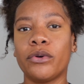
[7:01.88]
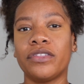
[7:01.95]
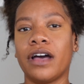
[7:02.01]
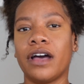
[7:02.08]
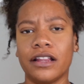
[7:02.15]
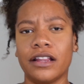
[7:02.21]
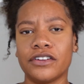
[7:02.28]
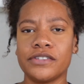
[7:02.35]
the
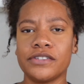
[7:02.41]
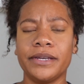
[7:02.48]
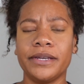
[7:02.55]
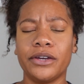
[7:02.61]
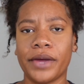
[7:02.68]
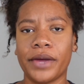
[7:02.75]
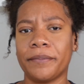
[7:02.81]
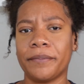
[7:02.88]
color to be
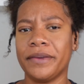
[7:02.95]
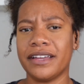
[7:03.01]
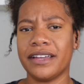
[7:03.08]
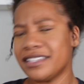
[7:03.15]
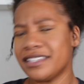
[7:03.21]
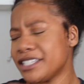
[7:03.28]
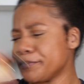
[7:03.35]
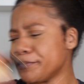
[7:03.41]
correct
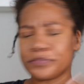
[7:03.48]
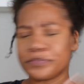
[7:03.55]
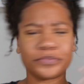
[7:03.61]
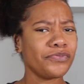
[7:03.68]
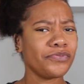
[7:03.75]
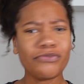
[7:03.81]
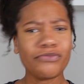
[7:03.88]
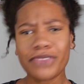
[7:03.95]
because
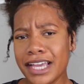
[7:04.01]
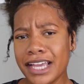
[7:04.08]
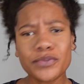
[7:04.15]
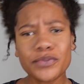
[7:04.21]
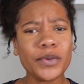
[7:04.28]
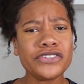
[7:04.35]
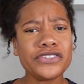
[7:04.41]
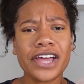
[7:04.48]
it's
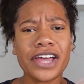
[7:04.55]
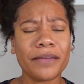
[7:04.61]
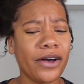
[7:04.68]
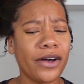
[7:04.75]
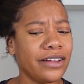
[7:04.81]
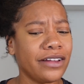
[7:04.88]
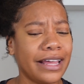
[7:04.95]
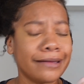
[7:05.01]
wintertime,
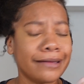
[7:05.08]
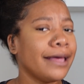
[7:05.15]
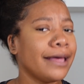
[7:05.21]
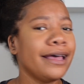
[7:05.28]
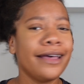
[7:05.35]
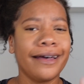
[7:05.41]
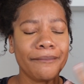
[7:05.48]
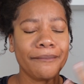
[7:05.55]
y'all. Like,
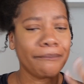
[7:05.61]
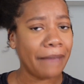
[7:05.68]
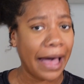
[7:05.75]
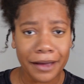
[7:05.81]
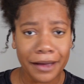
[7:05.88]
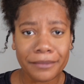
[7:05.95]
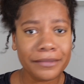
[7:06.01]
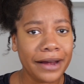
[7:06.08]

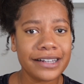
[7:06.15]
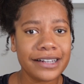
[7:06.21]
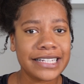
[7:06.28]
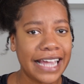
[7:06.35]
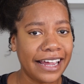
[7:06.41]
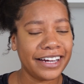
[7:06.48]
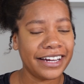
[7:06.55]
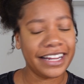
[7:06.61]
I'm not
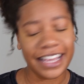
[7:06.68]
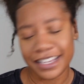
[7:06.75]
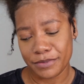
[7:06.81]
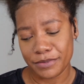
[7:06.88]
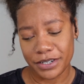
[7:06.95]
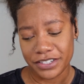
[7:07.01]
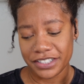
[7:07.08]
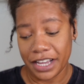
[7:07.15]
tan as
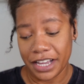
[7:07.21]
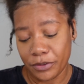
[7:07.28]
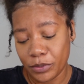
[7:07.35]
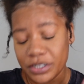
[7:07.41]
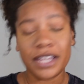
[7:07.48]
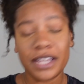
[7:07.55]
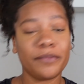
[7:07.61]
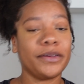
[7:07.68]
much as I
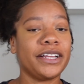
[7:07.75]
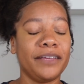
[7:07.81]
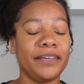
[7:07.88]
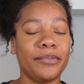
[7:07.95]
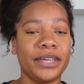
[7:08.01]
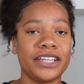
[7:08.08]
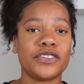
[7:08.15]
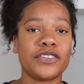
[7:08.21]
would typically
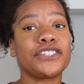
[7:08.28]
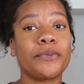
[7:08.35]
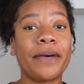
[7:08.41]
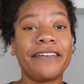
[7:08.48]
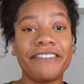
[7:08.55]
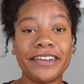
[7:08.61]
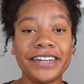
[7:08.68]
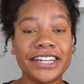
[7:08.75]
be. So
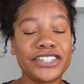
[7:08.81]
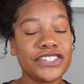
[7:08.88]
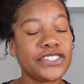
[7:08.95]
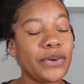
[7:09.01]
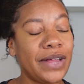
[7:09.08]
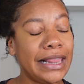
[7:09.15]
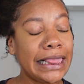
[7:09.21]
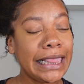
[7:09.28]
my foundations
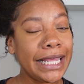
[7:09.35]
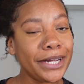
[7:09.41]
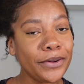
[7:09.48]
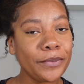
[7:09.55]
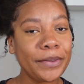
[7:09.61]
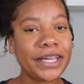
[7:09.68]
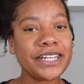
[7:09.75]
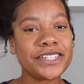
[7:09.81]
are a
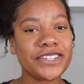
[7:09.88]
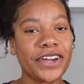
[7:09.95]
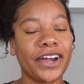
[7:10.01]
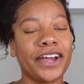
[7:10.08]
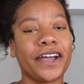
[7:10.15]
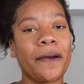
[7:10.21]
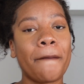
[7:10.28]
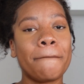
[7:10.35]
little bit
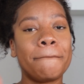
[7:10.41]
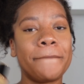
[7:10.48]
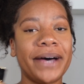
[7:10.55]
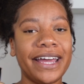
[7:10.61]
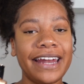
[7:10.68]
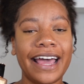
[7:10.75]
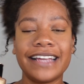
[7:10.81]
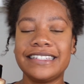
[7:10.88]
dark, but
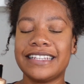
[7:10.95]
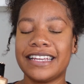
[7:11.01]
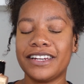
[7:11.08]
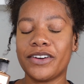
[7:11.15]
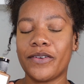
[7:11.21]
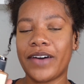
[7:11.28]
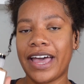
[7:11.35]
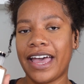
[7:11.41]
I did
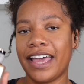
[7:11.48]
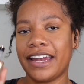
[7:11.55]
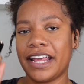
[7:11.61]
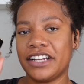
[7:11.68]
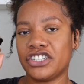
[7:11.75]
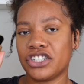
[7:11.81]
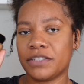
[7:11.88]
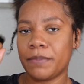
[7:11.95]
go ahead
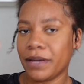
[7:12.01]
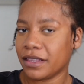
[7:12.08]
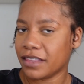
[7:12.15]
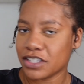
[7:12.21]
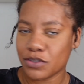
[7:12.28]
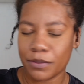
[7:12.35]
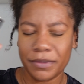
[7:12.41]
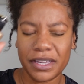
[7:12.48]
and just pick
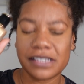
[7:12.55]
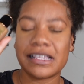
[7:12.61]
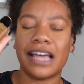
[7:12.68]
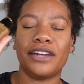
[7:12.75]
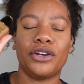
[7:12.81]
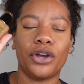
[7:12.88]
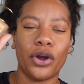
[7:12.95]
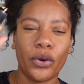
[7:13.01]
this one because
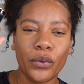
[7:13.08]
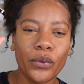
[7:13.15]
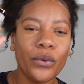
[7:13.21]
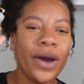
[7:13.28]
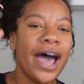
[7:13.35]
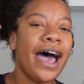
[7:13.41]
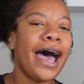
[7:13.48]
I know